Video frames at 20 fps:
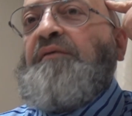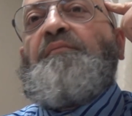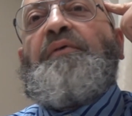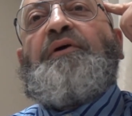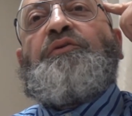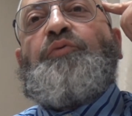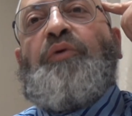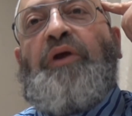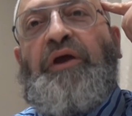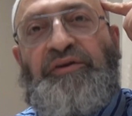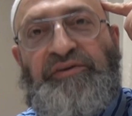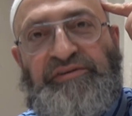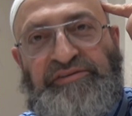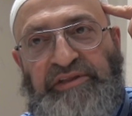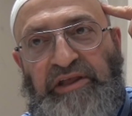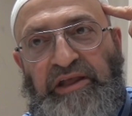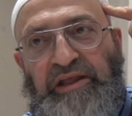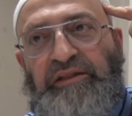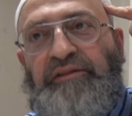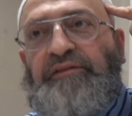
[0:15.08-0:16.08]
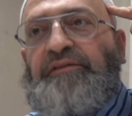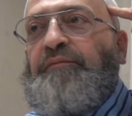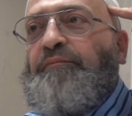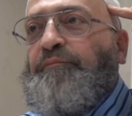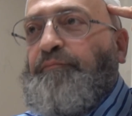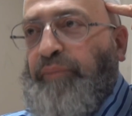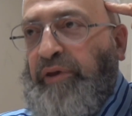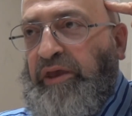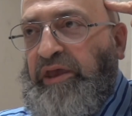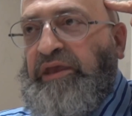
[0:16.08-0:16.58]
but we understand
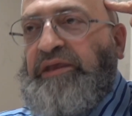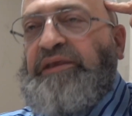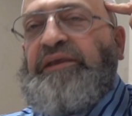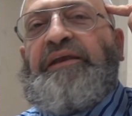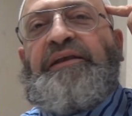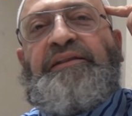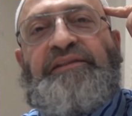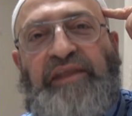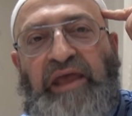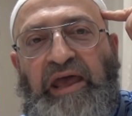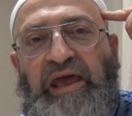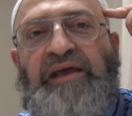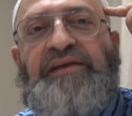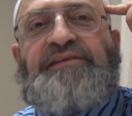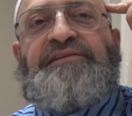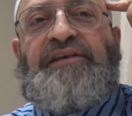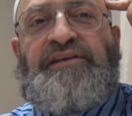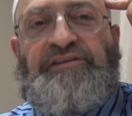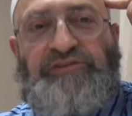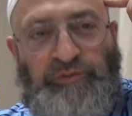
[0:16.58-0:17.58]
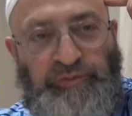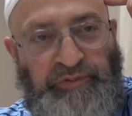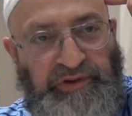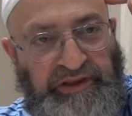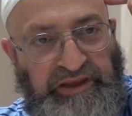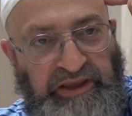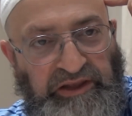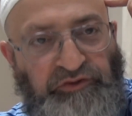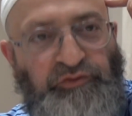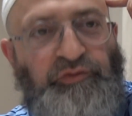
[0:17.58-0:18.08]
paying tax is
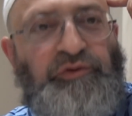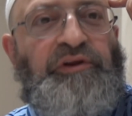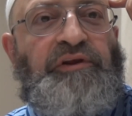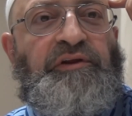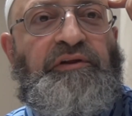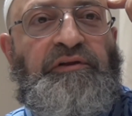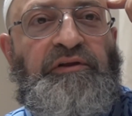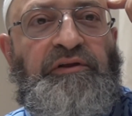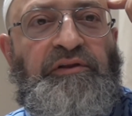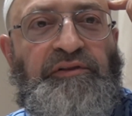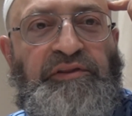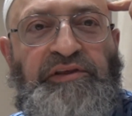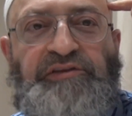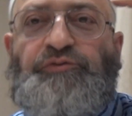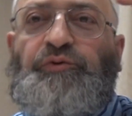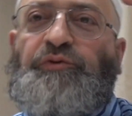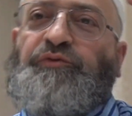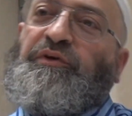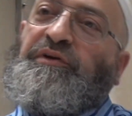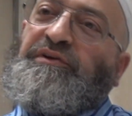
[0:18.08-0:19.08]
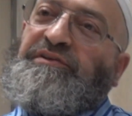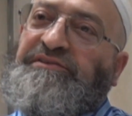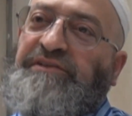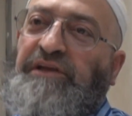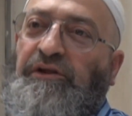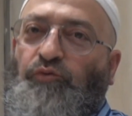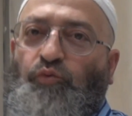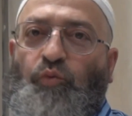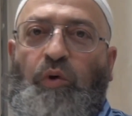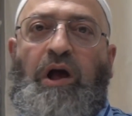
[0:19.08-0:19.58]
obligatory. This is what you
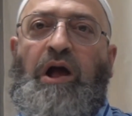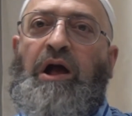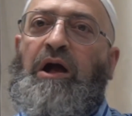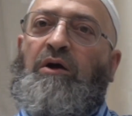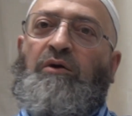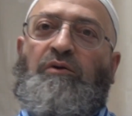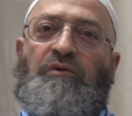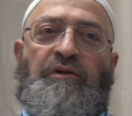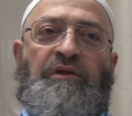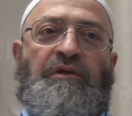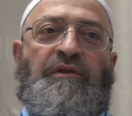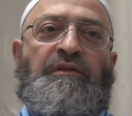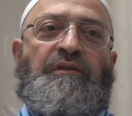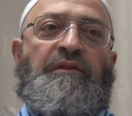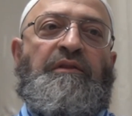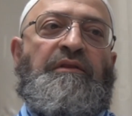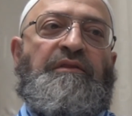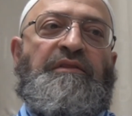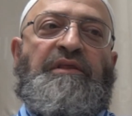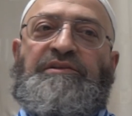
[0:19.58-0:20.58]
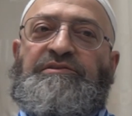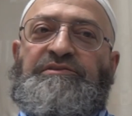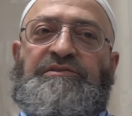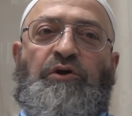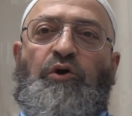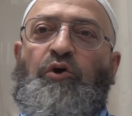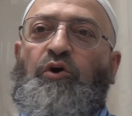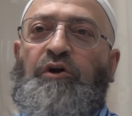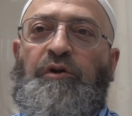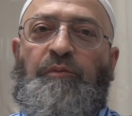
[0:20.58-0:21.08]
understand. Wow, that's
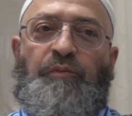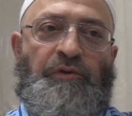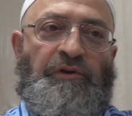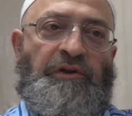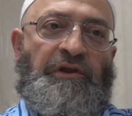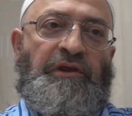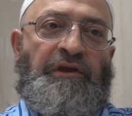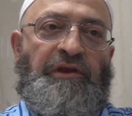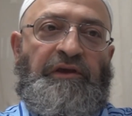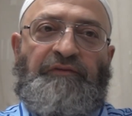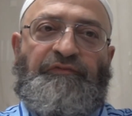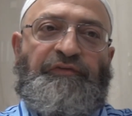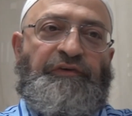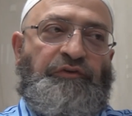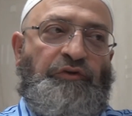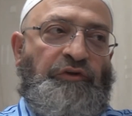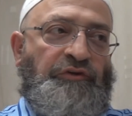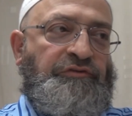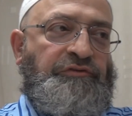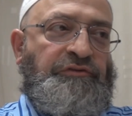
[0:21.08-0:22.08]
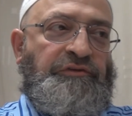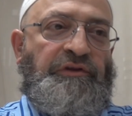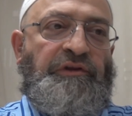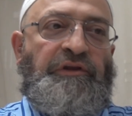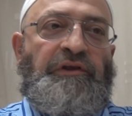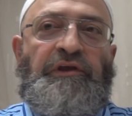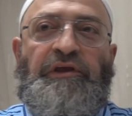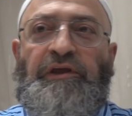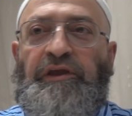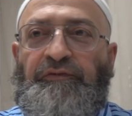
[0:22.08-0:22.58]
horrible if we
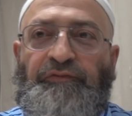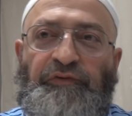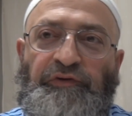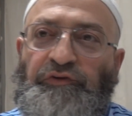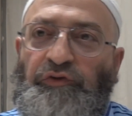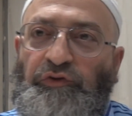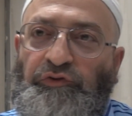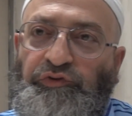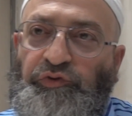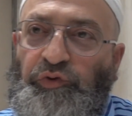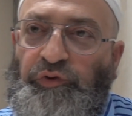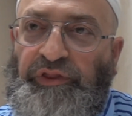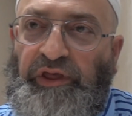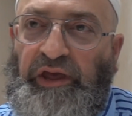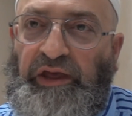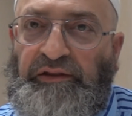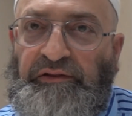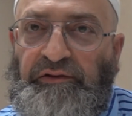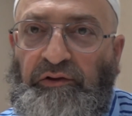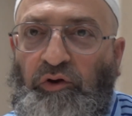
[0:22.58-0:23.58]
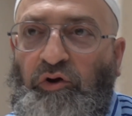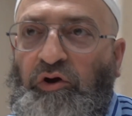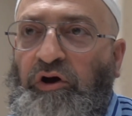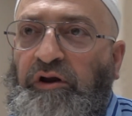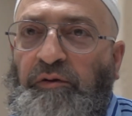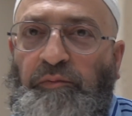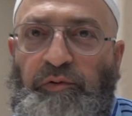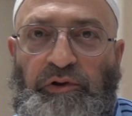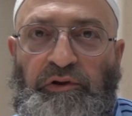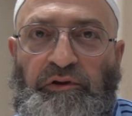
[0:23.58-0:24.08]
don't do that.
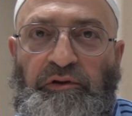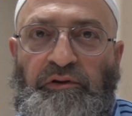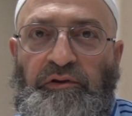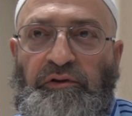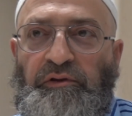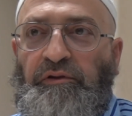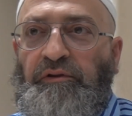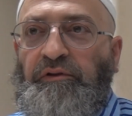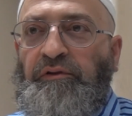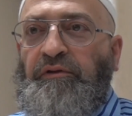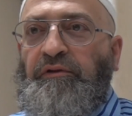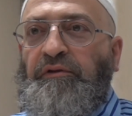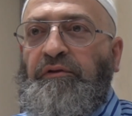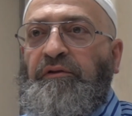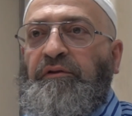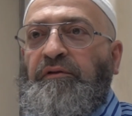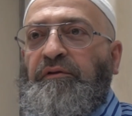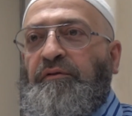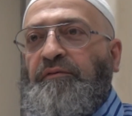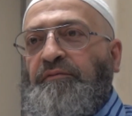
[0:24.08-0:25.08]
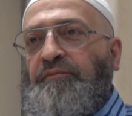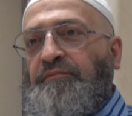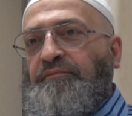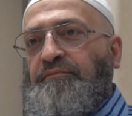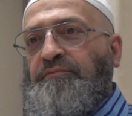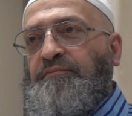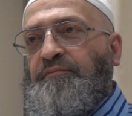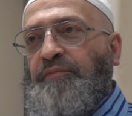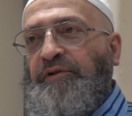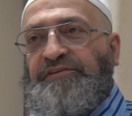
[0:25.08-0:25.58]
Horrible.
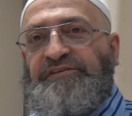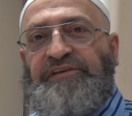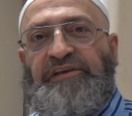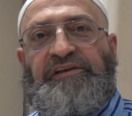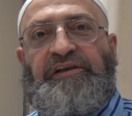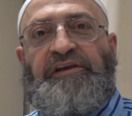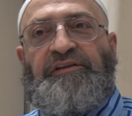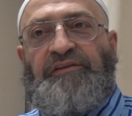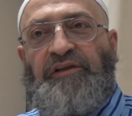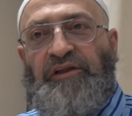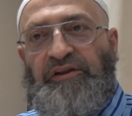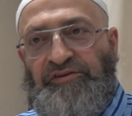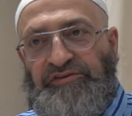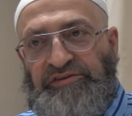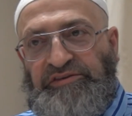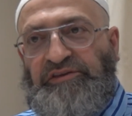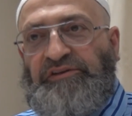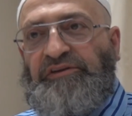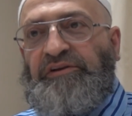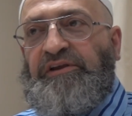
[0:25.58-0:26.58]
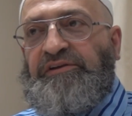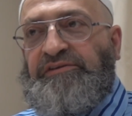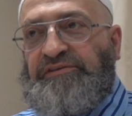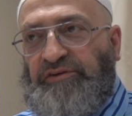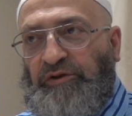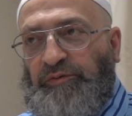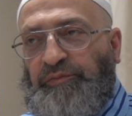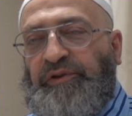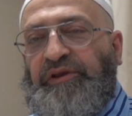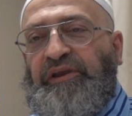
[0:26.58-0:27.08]
But seeking knowledge
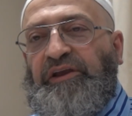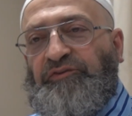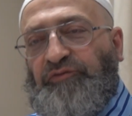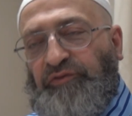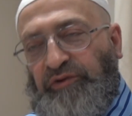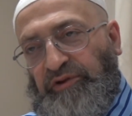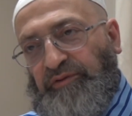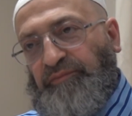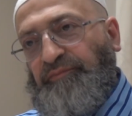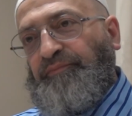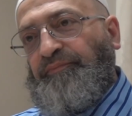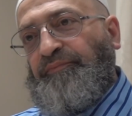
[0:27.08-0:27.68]
is obligatory.